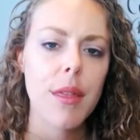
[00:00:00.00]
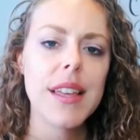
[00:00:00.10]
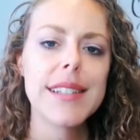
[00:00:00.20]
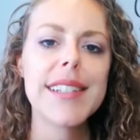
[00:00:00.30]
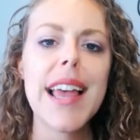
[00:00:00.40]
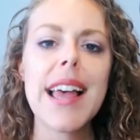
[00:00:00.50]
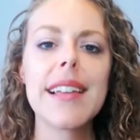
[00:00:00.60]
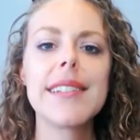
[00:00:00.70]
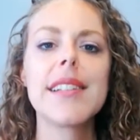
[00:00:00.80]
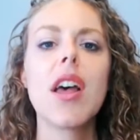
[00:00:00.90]
That
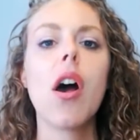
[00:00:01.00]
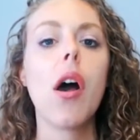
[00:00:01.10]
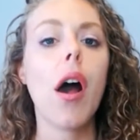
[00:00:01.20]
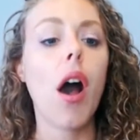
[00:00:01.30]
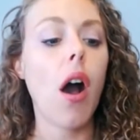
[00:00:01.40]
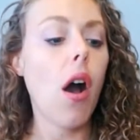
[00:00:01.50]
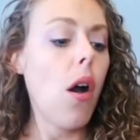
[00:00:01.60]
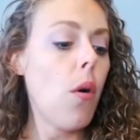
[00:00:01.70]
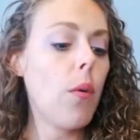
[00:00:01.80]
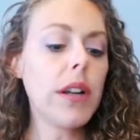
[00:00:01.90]
says,
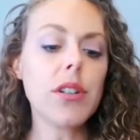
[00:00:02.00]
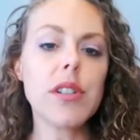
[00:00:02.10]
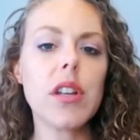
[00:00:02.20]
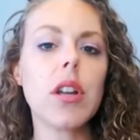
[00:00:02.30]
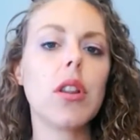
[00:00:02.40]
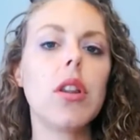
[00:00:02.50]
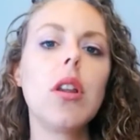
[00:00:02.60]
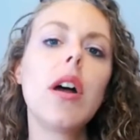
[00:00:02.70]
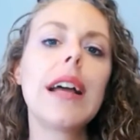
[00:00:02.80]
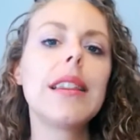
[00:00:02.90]
oh, we're just going to
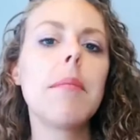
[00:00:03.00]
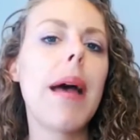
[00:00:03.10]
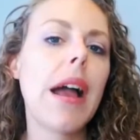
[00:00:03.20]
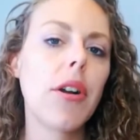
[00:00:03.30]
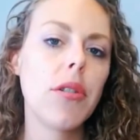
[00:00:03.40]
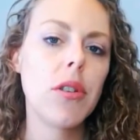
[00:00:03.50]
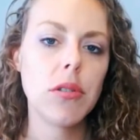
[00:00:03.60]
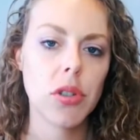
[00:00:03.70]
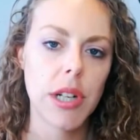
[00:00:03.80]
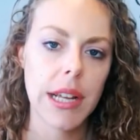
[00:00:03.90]
look at the
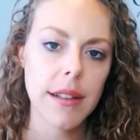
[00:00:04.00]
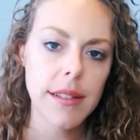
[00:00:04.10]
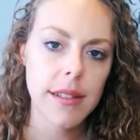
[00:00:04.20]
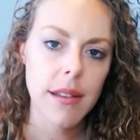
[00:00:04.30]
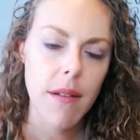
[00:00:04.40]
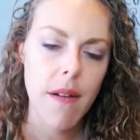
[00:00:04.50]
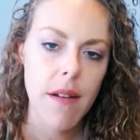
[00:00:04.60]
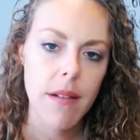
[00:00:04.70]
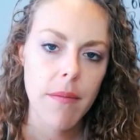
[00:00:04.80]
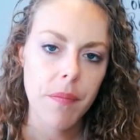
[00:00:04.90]
macronutrients
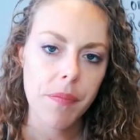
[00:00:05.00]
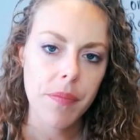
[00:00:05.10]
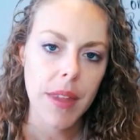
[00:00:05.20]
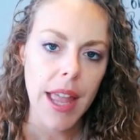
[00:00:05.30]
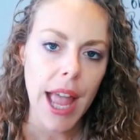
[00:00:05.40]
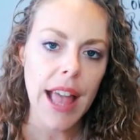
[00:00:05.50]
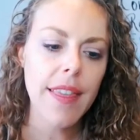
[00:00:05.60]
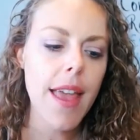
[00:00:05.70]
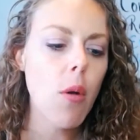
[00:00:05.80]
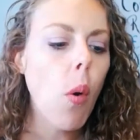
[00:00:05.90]

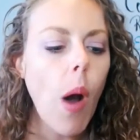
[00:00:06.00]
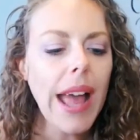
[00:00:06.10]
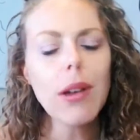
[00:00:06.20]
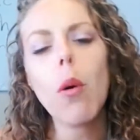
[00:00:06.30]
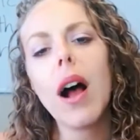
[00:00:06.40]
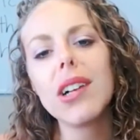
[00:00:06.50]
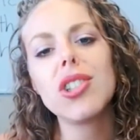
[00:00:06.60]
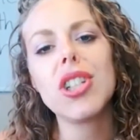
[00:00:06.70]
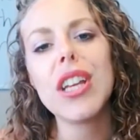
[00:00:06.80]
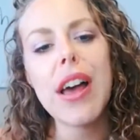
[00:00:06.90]
and then
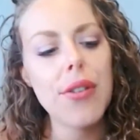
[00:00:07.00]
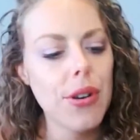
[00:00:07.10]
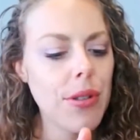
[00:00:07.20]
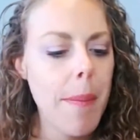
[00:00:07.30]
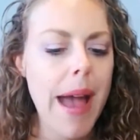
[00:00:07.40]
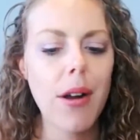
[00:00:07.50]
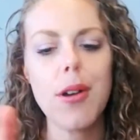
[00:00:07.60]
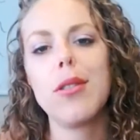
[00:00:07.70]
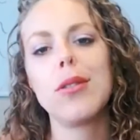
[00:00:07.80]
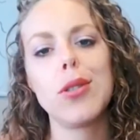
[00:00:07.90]
whitewash together the
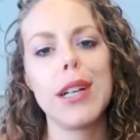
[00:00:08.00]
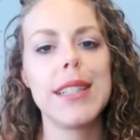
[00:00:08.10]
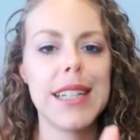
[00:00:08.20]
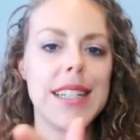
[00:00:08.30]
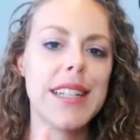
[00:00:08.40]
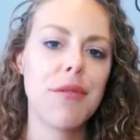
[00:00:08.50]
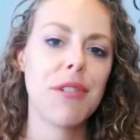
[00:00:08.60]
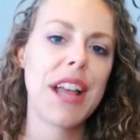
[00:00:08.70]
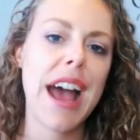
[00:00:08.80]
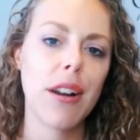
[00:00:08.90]
macronutrients into
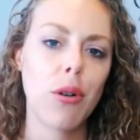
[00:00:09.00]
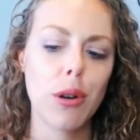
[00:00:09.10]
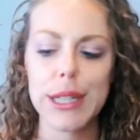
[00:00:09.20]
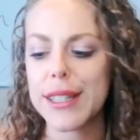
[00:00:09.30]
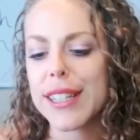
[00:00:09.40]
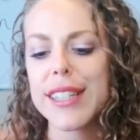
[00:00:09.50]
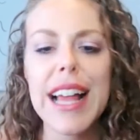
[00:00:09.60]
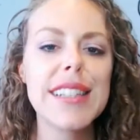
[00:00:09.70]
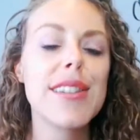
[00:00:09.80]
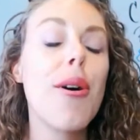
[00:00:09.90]
different categories because
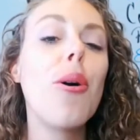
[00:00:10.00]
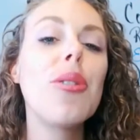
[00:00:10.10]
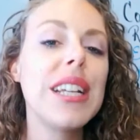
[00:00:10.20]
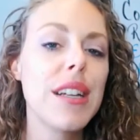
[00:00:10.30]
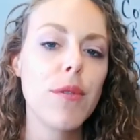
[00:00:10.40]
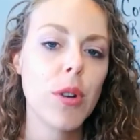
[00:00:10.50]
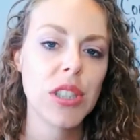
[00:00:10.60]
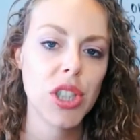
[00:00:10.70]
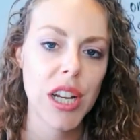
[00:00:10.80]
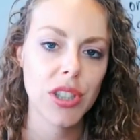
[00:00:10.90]
that's the only
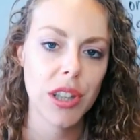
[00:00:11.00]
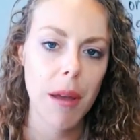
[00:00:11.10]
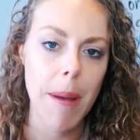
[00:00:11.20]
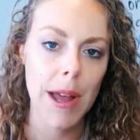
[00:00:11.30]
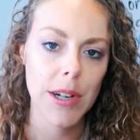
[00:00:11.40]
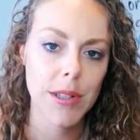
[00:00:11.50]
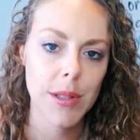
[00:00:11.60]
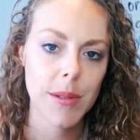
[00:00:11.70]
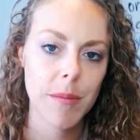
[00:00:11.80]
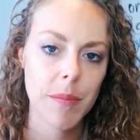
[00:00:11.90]
differentiation that
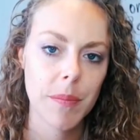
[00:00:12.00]
matters.